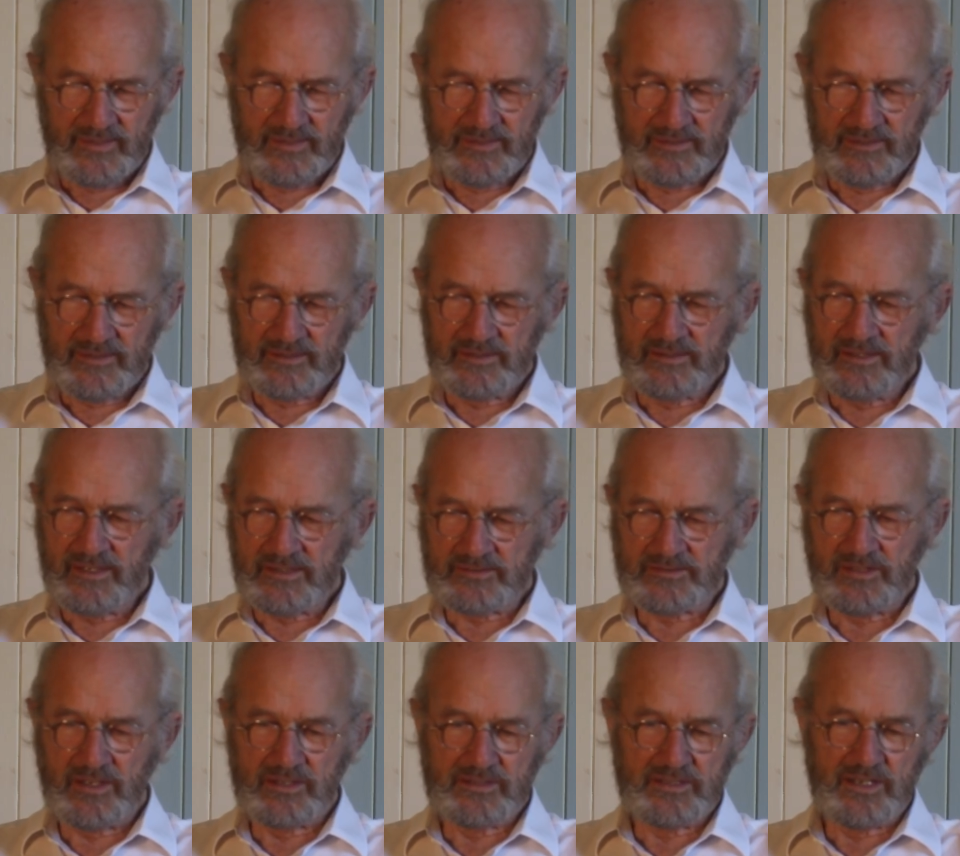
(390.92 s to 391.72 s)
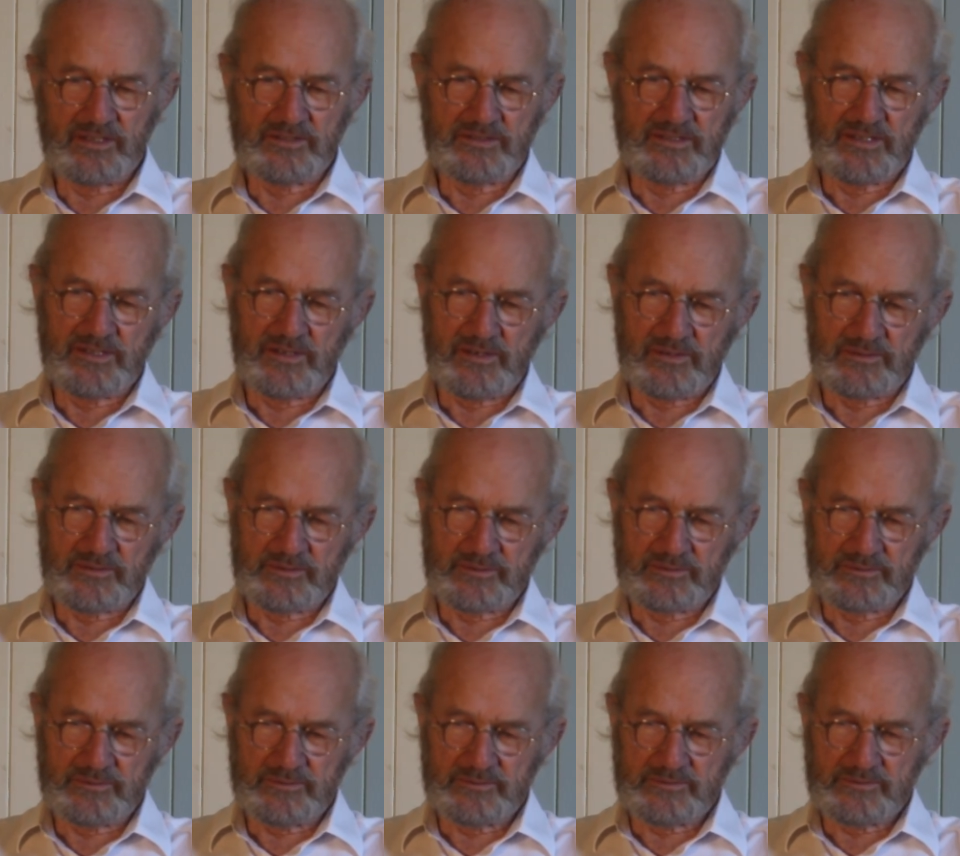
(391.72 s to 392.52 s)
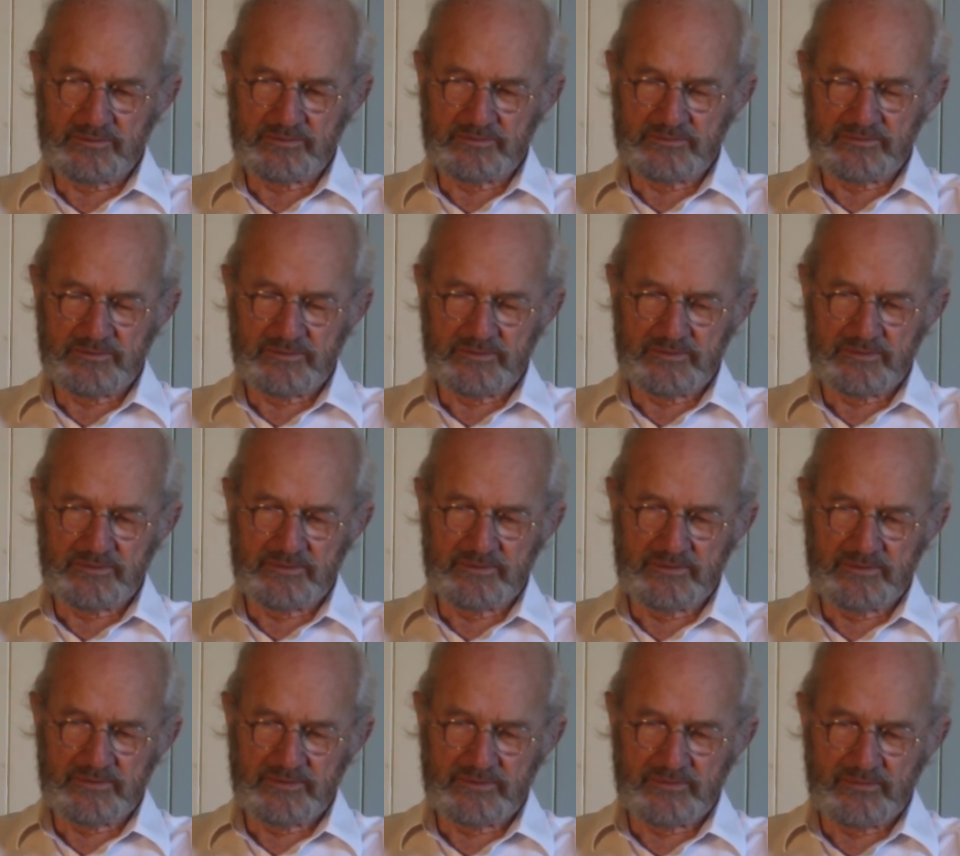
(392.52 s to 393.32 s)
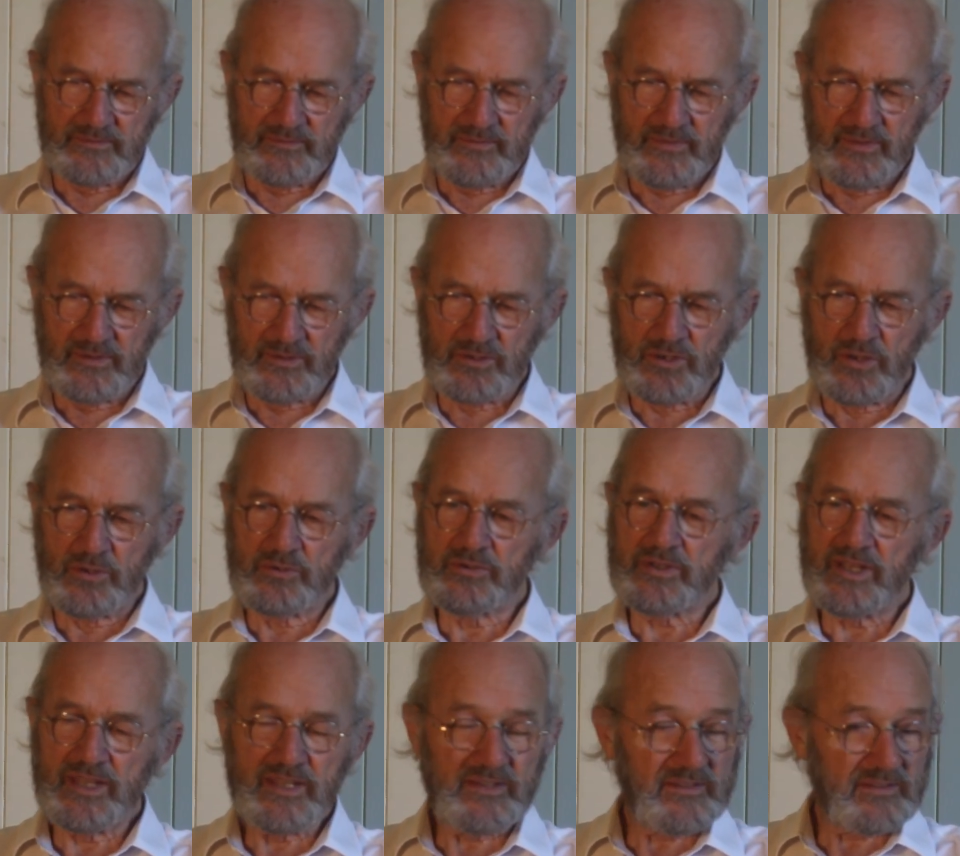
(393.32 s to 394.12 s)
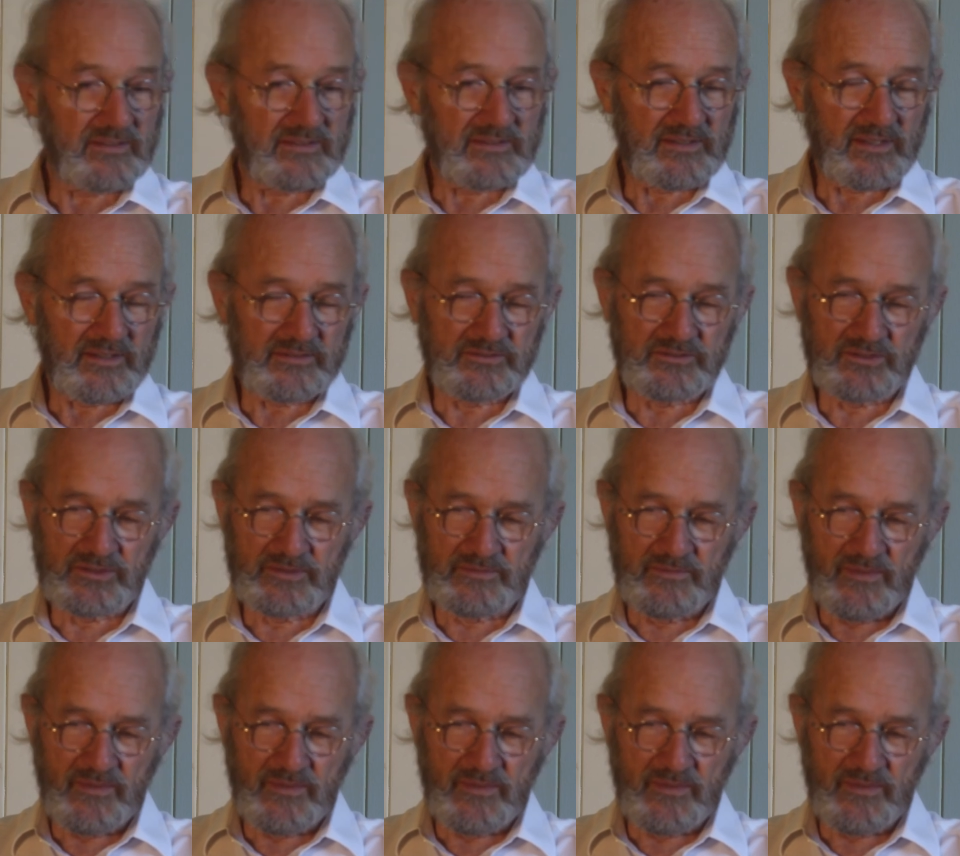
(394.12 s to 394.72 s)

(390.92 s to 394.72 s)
Yes, I don't know. You know, in